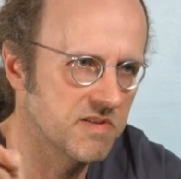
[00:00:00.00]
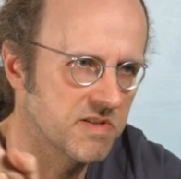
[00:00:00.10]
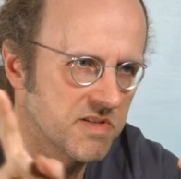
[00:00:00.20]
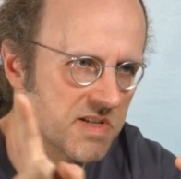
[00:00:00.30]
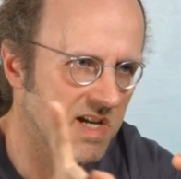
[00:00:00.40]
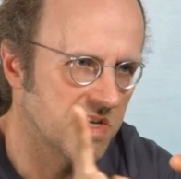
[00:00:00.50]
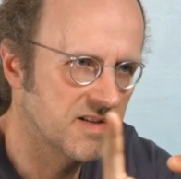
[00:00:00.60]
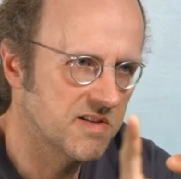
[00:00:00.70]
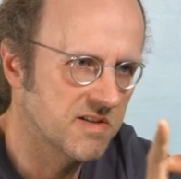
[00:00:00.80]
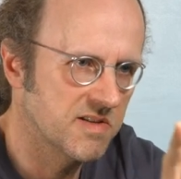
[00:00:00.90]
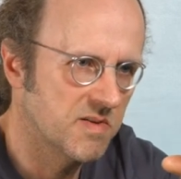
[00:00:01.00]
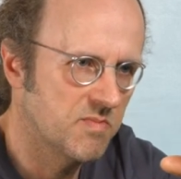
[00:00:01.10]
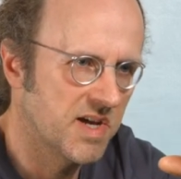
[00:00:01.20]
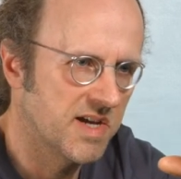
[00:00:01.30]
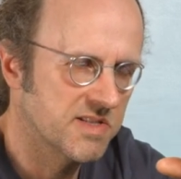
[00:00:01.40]
the star
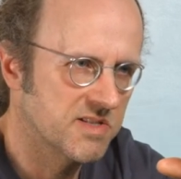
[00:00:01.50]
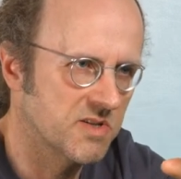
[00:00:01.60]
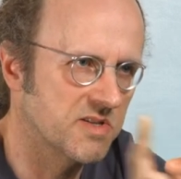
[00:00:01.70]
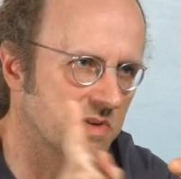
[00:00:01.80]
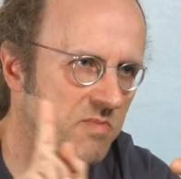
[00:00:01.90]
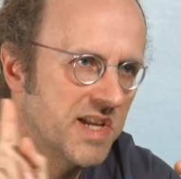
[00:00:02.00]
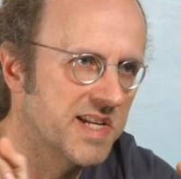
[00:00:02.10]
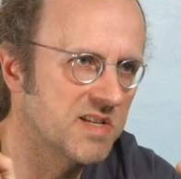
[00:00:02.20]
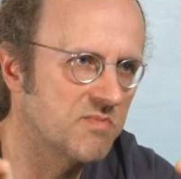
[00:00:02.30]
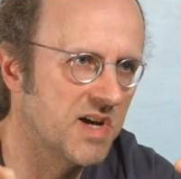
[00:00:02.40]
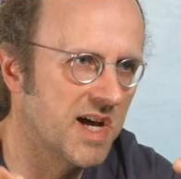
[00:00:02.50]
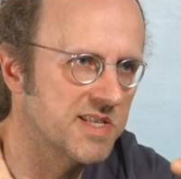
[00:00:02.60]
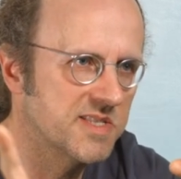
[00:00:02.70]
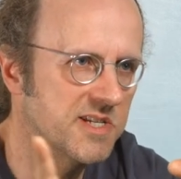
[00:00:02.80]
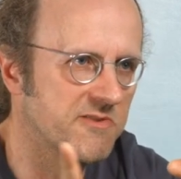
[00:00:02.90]
passes, so the planet
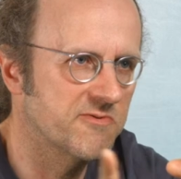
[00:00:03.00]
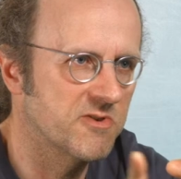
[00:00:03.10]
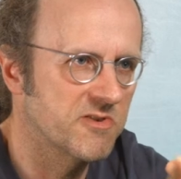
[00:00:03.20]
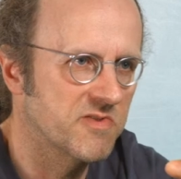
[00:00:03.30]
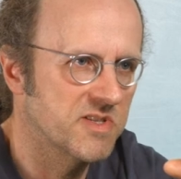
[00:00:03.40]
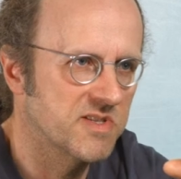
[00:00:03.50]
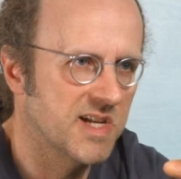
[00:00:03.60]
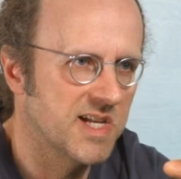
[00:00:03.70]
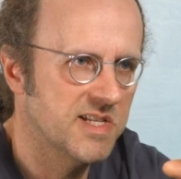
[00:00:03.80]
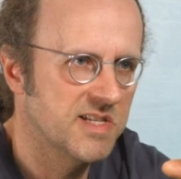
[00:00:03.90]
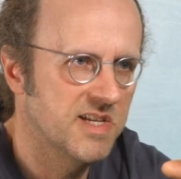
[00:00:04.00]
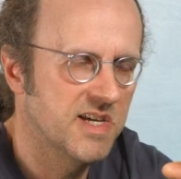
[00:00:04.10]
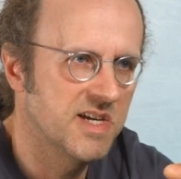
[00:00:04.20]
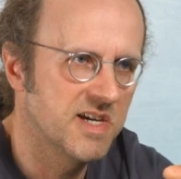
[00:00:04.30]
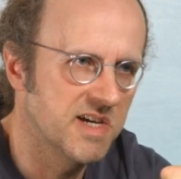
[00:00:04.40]
passes in front of the star
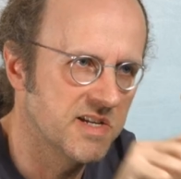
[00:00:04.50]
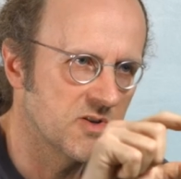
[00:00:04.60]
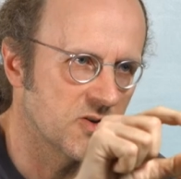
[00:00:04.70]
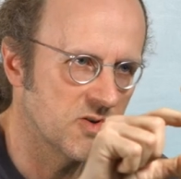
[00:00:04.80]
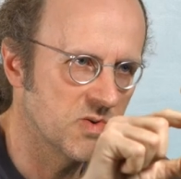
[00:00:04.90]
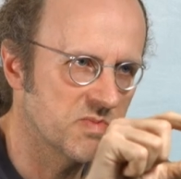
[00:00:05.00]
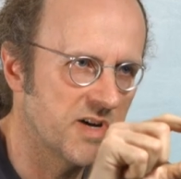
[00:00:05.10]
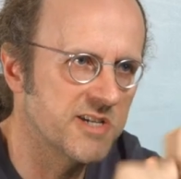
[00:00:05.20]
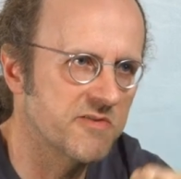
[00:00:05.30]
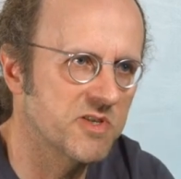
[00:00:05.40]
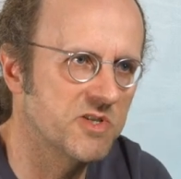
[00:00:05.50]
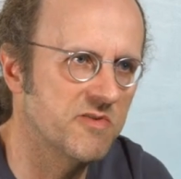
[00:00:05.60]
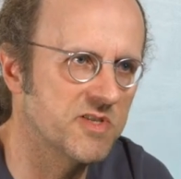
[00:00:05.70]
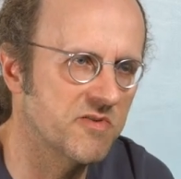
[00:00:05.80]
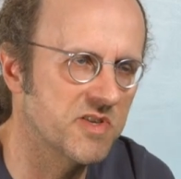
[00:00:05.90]
and occludes part of the
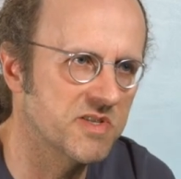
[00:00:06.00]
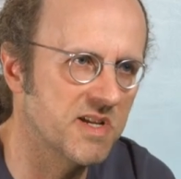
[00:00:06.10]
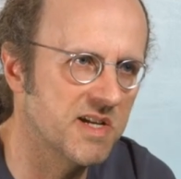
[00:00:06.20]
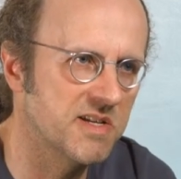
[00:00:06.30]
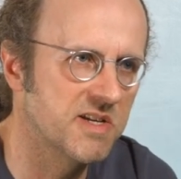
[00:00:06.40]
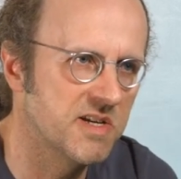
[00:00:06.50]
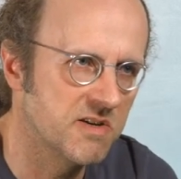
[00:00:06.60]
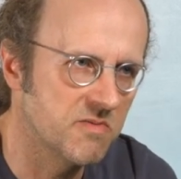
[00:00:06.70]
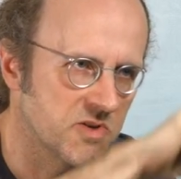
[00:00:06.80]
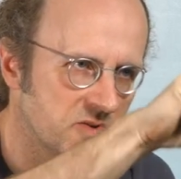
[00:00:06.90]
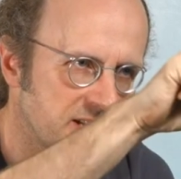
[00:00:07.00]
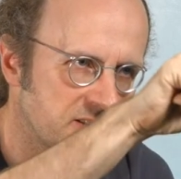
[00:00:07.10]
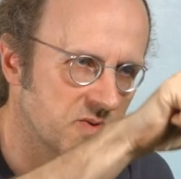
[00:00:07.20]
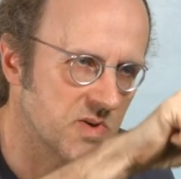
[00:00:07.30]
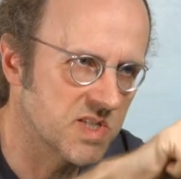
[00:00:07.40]
surface of the star, which
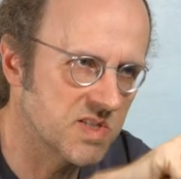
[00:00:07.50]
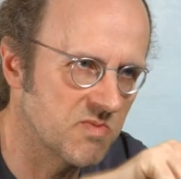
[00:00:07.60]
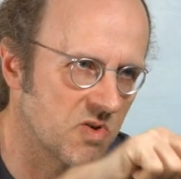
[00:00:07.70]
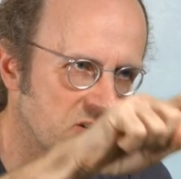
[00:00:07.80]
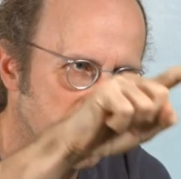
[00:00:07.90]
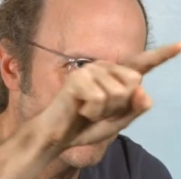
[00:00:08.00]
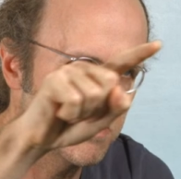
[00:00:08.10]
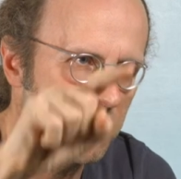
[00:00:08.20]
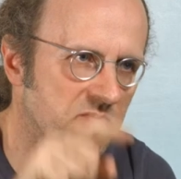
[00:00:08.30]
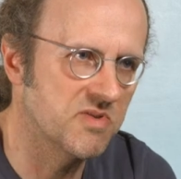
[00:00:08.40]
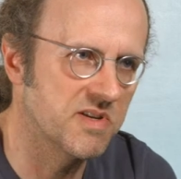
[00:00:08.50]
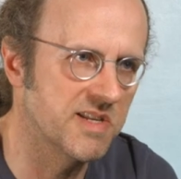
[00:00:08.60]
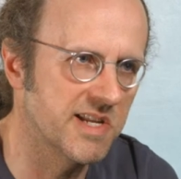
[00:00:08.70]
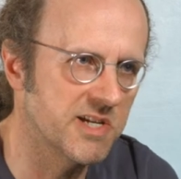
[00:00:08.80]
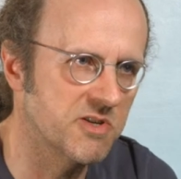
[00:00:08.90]
leads to a small dip in
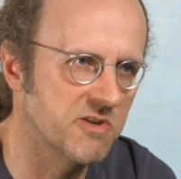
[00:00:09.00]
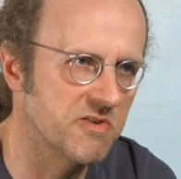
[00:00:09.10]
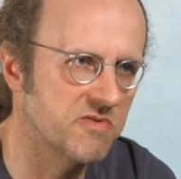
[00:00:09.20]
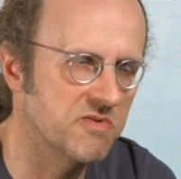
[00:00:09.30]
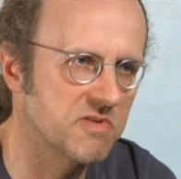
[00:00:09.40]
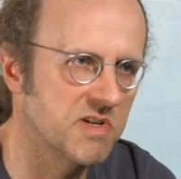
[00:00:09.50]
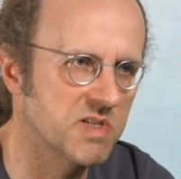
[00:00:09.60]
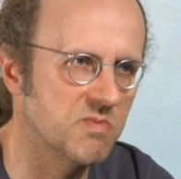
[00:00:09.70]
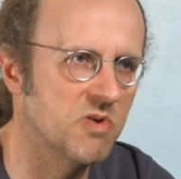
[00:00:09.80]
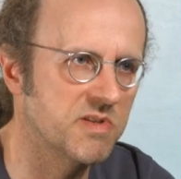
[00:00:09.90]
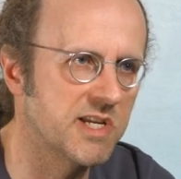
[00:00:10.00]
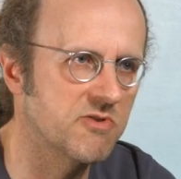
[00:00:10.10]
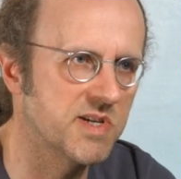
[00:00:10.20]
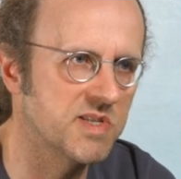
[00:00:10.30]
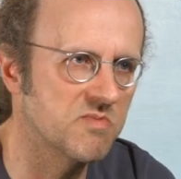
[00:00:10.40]
the light curve, a small
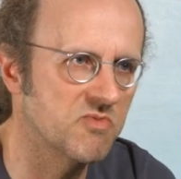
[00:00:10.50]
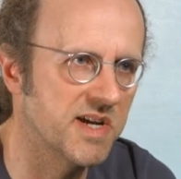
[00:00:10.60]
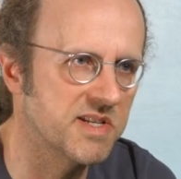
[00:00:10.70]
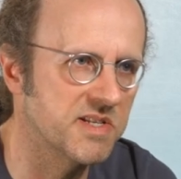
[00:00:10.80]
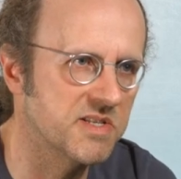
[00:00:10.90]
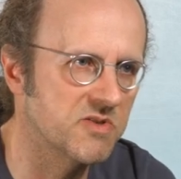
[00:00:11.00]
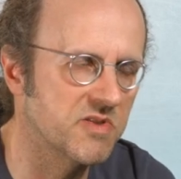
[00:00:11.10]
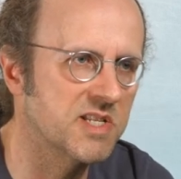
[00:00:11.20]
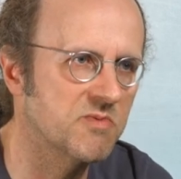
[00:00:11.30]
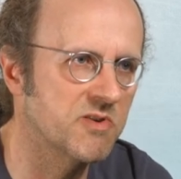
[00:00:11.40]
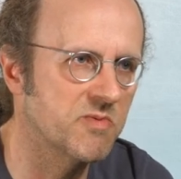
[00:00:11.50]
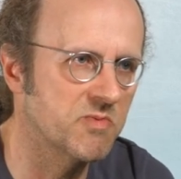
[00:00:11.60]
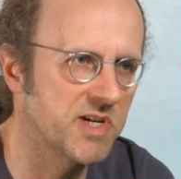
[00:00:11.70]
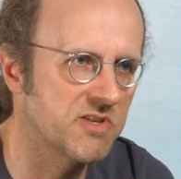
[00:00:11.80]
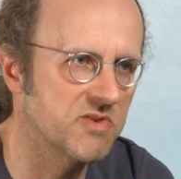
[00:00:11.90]
decrease in brightness. So that's
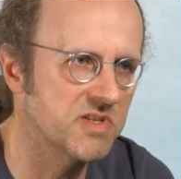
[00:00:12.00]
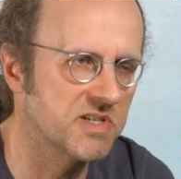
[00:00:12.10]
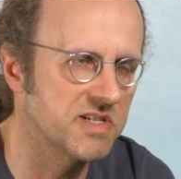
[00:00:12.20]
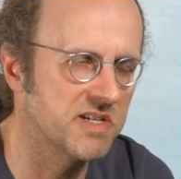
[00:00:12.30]
what we're interested in.